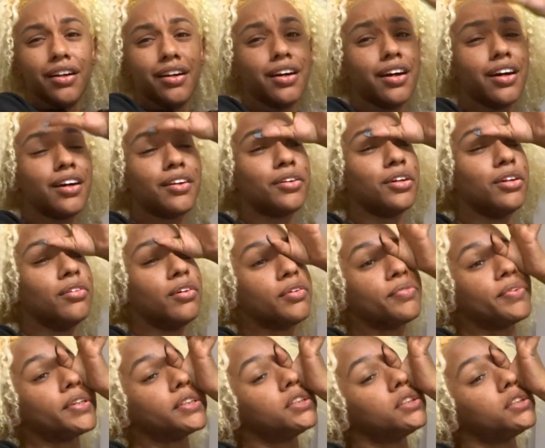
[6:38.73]
I don't know what we're
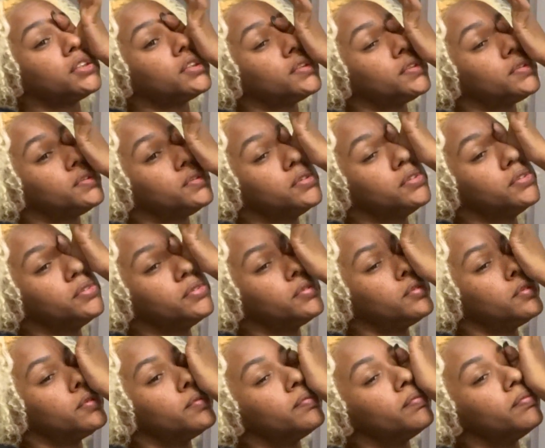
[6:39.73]
about to do,
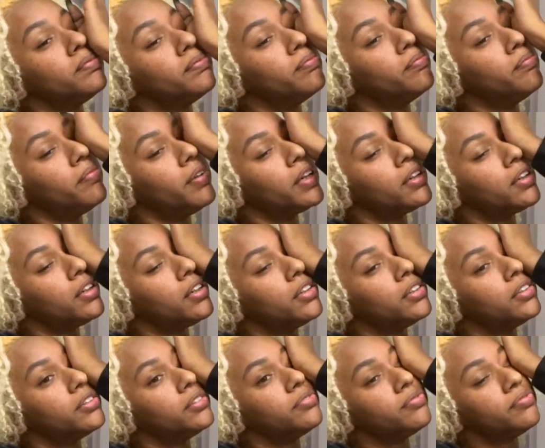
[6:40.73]
but
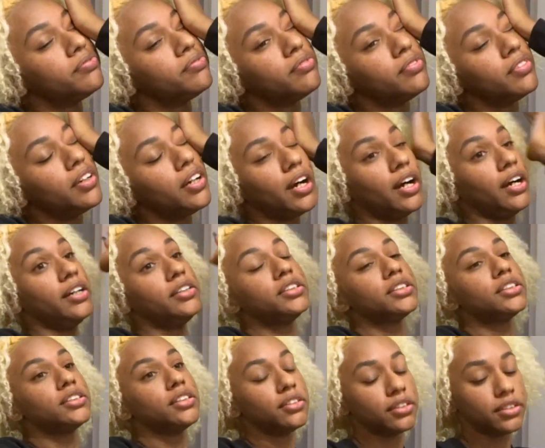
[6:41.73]
I
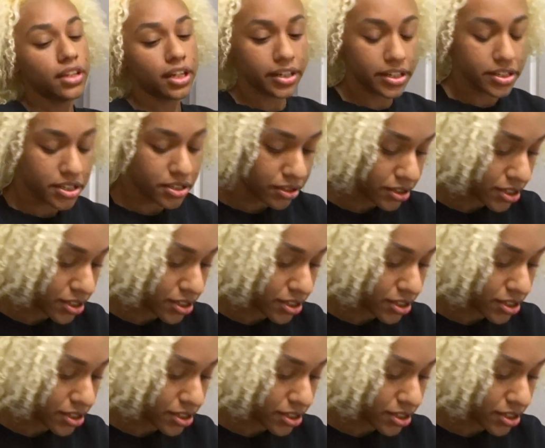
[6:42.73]
just know that I need to do